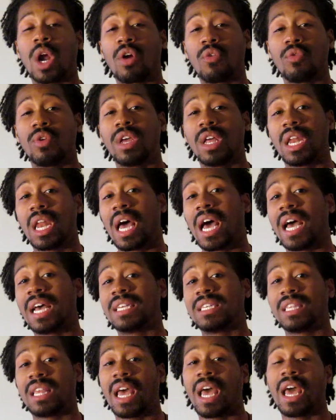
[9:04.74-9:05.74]
I
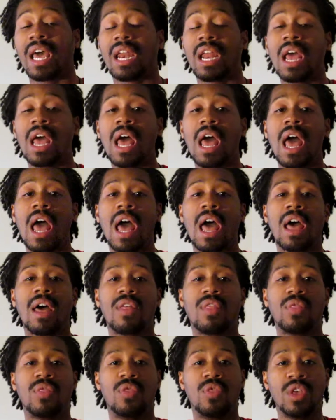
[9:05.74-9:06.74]
realized that
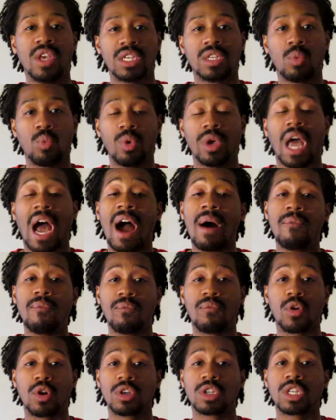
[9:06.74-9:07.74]

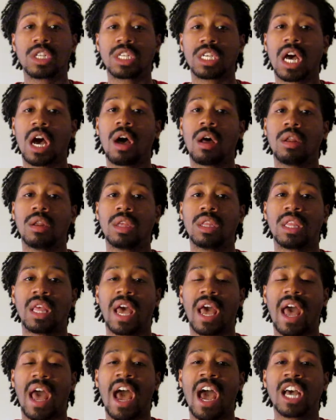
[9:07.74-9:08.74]
I'm versatile in
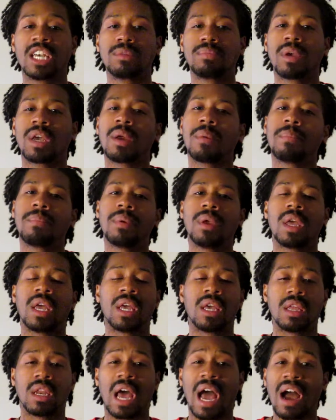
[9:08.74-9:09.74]
that aspect,
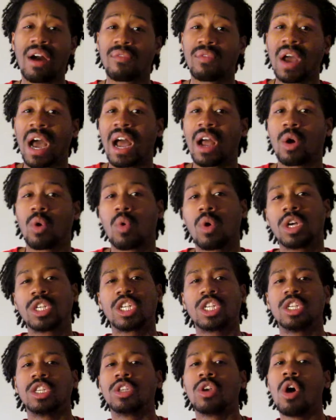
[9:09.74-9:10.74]
and I've gotten
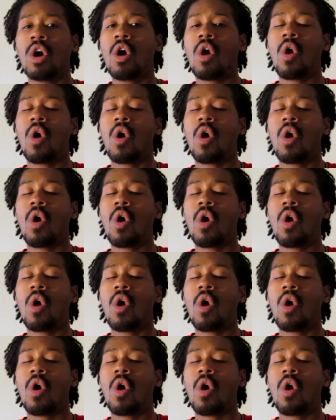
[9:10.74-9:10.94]
questions